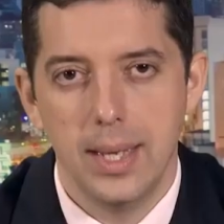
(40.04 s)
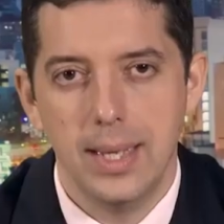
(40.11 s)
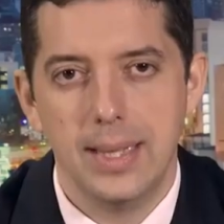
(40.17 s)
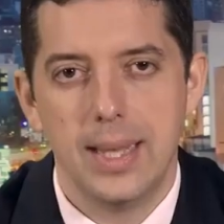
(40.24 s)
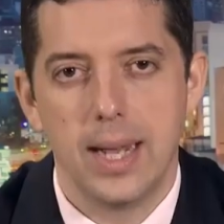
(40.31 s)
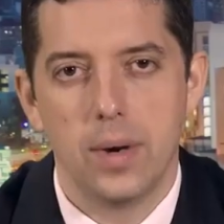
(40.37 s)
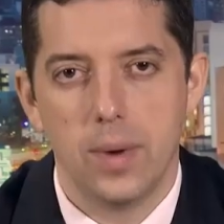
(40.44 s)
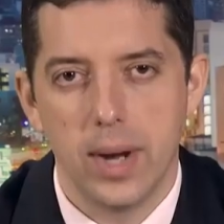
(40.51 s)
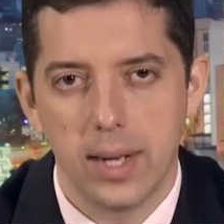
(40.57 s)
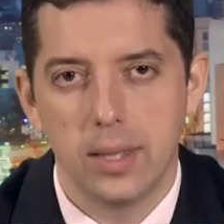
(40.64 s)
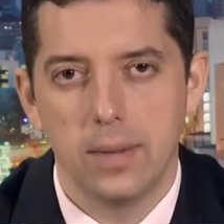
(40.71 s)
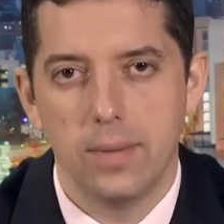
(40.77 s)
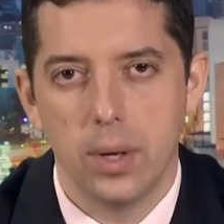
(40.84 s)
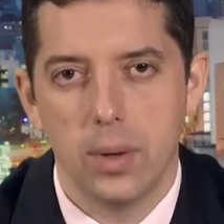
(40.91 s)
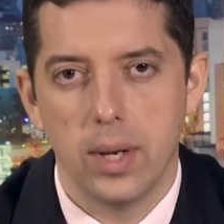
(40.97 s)
in
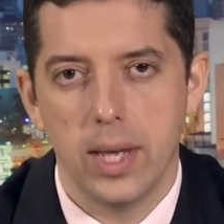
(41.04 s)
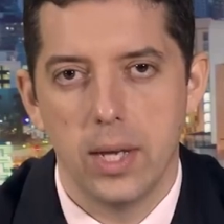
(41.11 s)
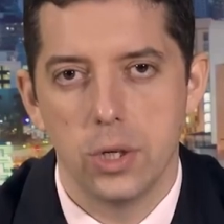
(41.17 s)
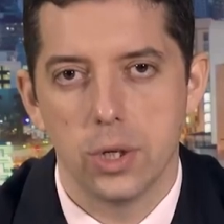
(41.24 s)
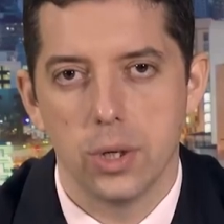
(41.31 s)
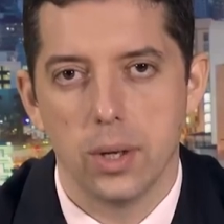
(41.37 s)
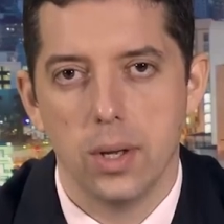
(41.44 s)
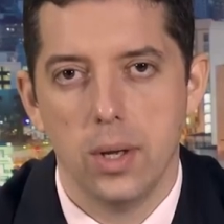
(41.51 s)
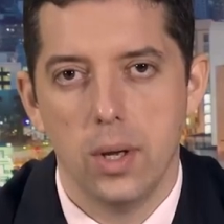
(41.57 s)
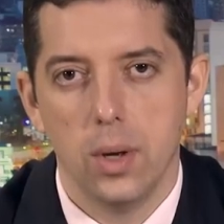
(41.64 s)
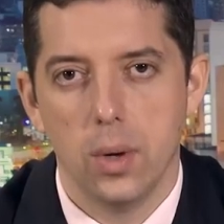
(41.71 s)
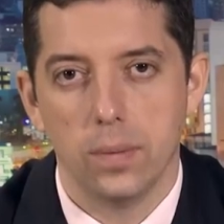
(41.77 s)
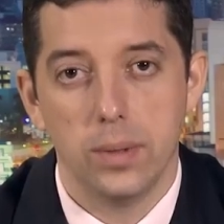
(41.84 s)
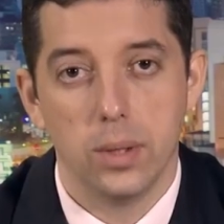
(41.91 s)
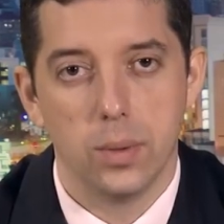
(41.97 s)
direct violation
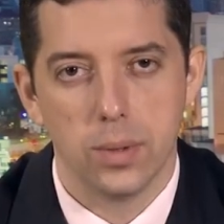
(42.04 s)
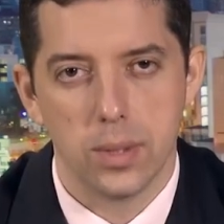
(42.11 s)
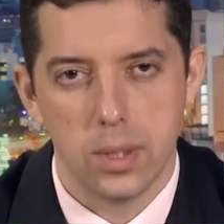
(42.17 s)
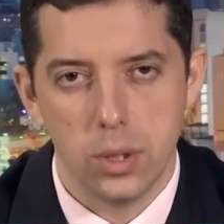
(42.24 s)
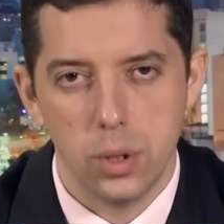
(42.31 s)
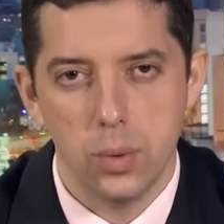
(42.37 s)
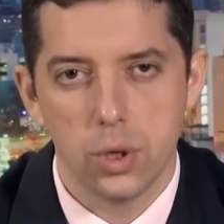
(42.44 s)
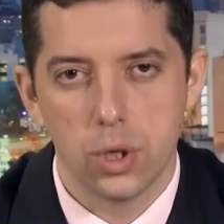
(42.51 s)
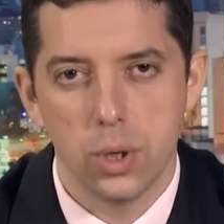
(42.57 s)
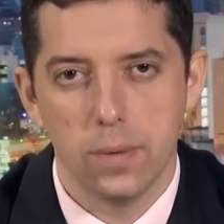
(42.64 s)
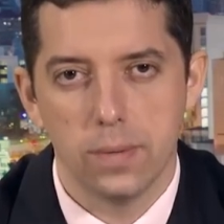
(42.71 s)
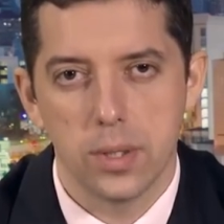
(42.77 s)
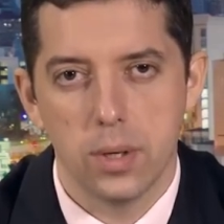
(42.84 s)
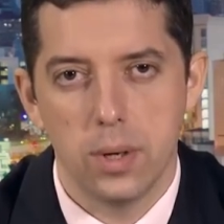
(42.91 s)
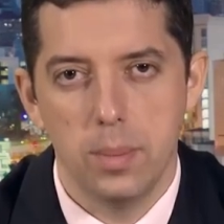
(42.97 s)
of the Constitution
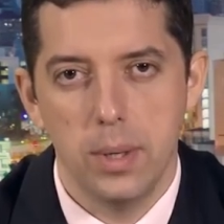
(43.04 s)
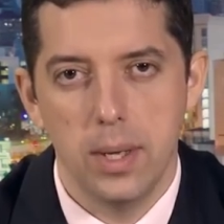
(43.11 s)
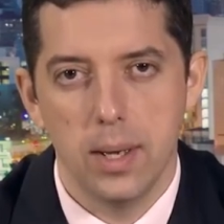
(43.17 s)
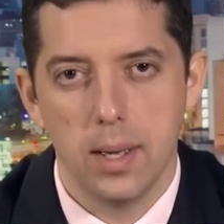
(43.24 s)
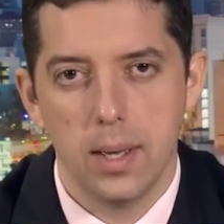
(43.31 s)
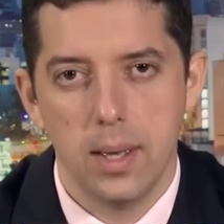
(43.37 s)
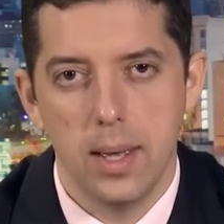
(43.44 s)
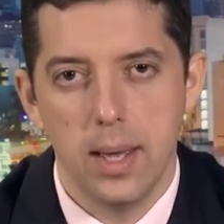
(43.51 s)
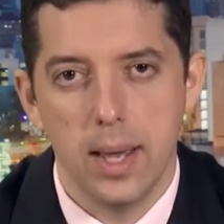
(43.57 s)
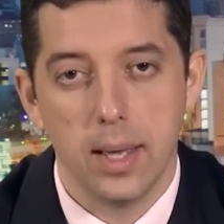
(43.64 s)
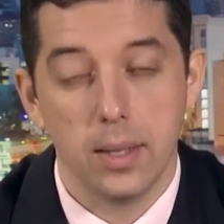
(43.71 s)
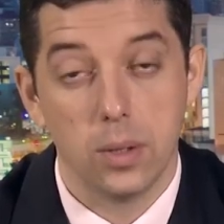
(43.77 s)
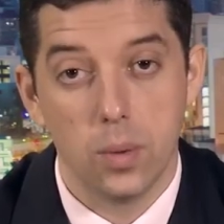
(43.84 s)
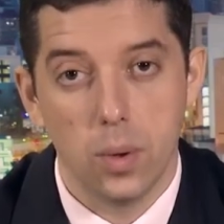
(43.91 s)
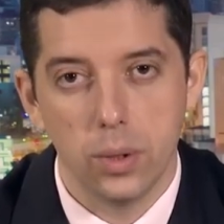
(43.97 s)
of Serbia
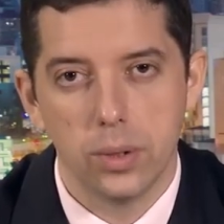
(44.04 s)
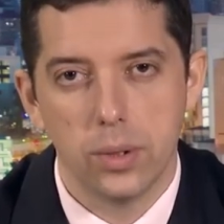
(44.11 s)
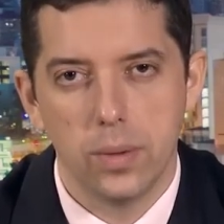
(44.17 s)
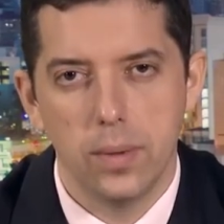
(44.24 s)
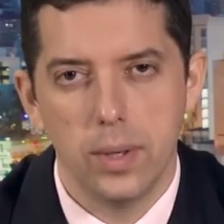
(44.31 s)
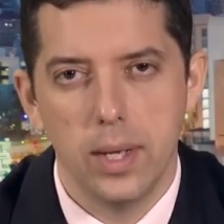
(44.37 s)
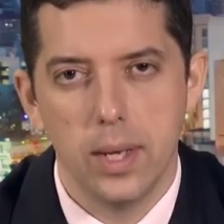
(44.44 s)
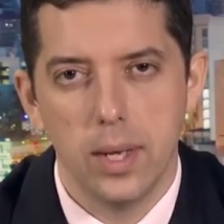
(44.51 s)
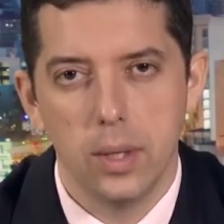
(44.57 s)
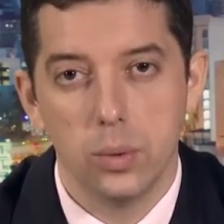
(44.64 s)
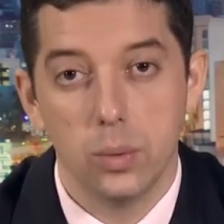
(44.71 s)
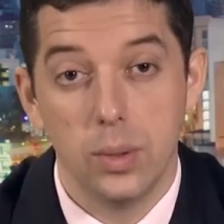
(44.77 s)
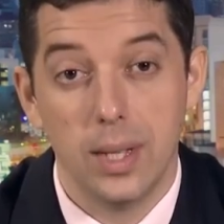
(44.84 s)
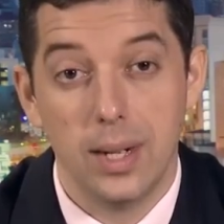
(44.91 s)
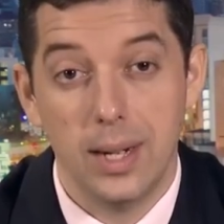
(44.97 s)
and contrary
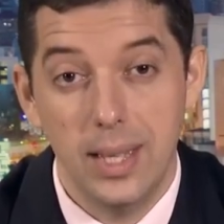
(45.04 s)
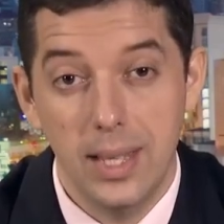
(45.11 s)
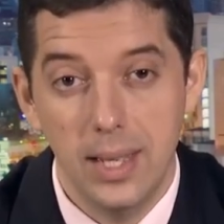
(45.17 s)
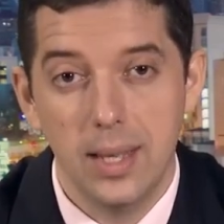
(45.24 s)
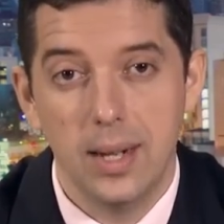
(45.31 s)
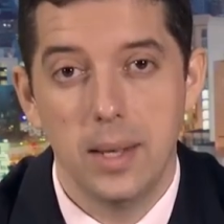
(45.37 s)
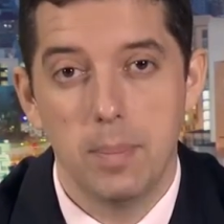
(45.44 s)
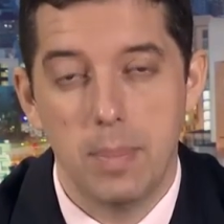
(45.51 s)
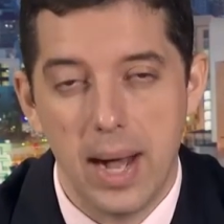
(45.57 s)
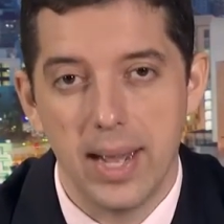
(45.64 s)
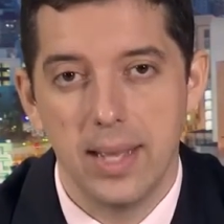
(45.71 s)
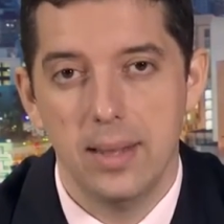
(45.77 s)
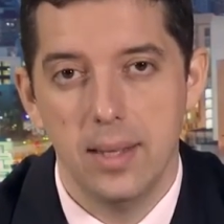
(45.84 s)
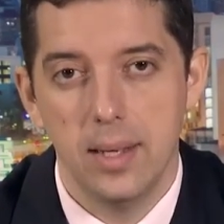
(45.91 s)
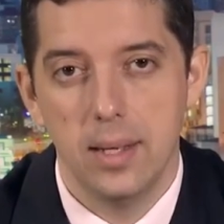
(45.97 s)
to the legally
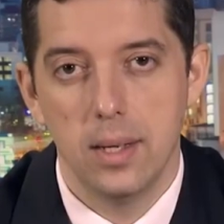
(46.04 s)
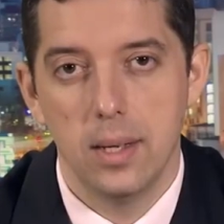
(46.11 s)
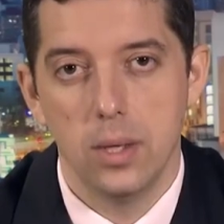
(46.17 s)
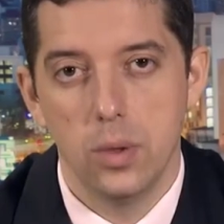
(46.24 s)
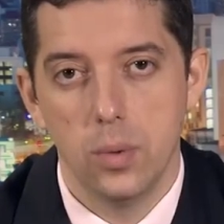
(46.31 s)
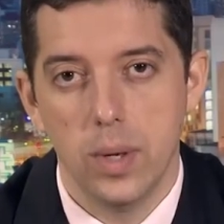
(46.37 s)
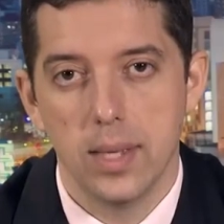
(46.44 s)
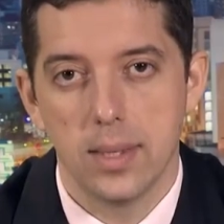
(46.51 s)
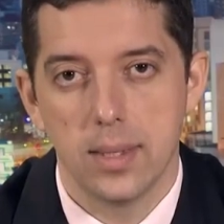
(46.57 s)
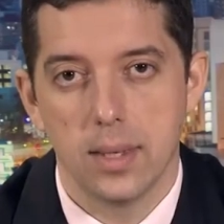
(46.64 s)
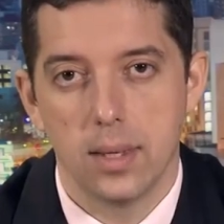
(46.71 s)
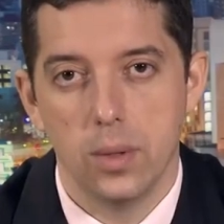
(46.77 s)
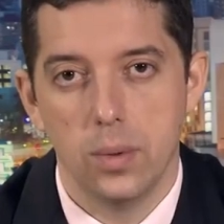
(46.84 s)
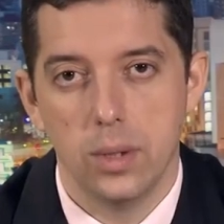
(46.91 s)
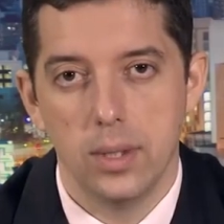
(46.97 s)
binding UN
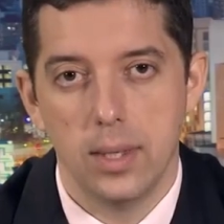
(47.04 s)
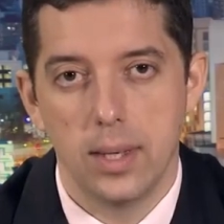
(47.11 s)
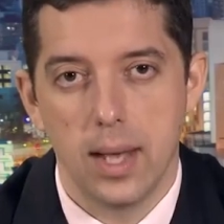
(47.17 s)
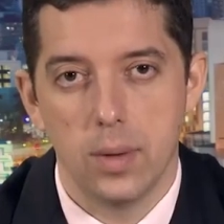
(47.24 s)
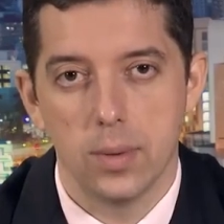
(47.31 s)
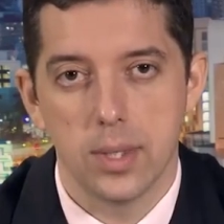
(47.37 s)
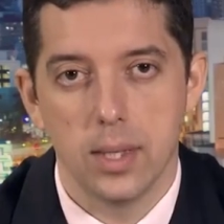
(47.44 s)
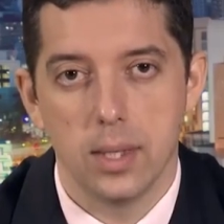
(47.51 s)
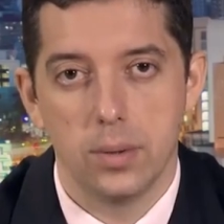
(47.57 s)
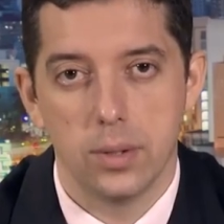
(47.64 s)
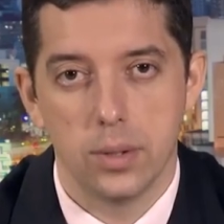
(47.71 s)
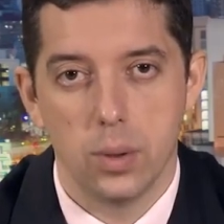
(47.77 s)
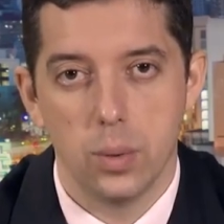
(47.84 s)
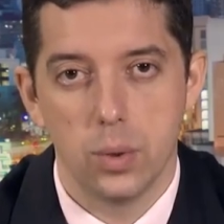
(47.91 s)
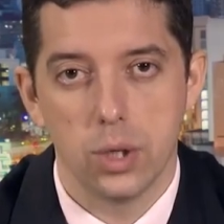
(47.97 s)
Security Council
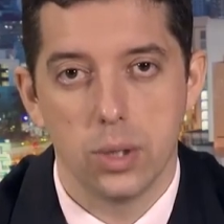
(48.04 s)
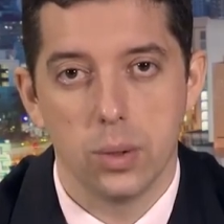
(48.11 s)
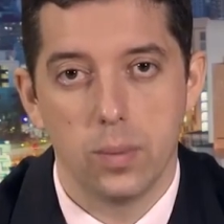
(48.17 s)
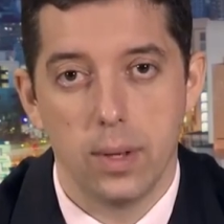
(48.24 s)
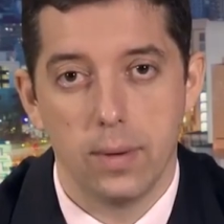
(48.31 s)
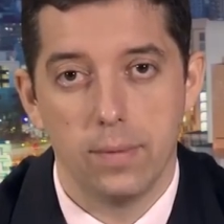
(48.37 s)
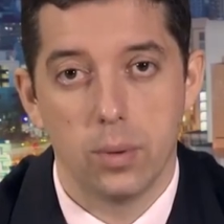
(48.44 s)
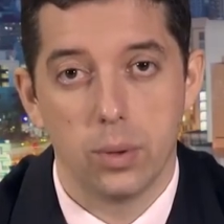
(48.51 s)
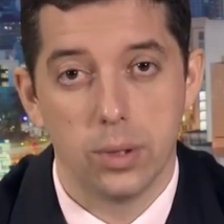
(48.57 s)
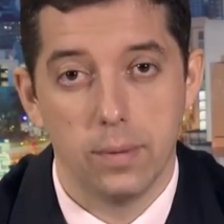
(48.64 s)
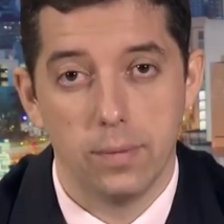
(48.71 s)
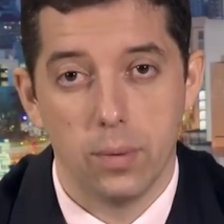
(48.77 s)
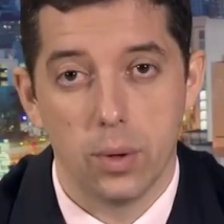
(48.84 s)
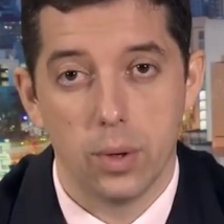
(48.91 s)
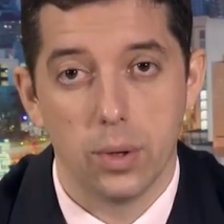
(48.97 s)
Resolution
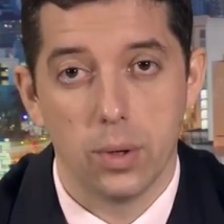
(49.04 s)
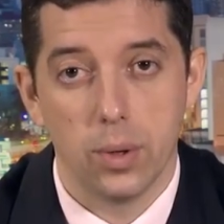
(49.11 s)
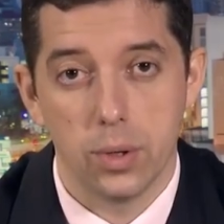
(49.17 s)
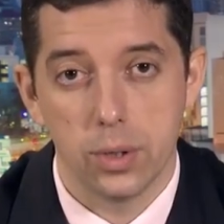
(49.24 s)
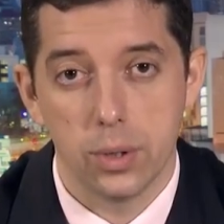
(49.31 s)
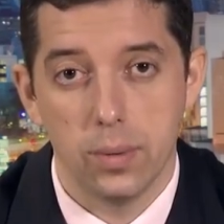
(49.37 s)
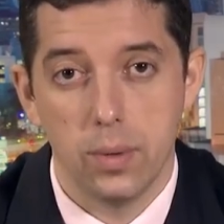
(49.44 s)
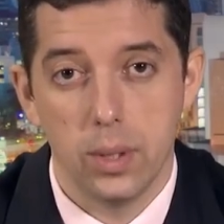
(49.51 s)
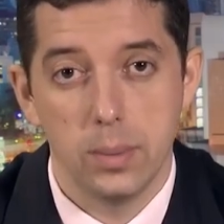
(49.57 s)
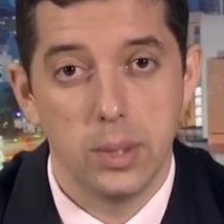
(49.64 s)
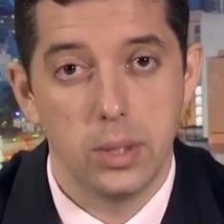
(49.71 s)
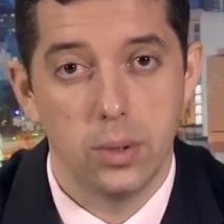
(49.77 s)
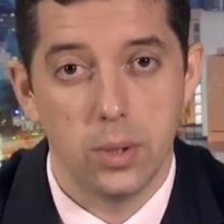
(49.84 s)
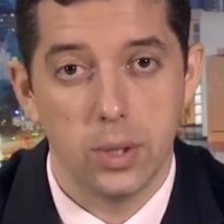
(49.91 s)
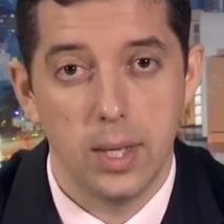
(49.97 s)
1244 on Kosovo and
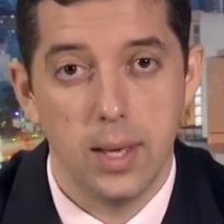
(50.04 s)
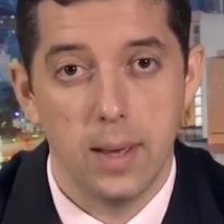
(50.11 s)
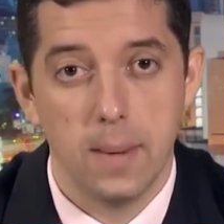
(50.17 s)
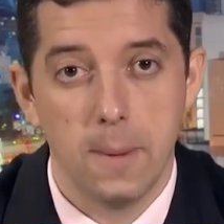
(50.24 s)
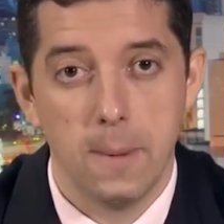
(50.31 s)
Metohija.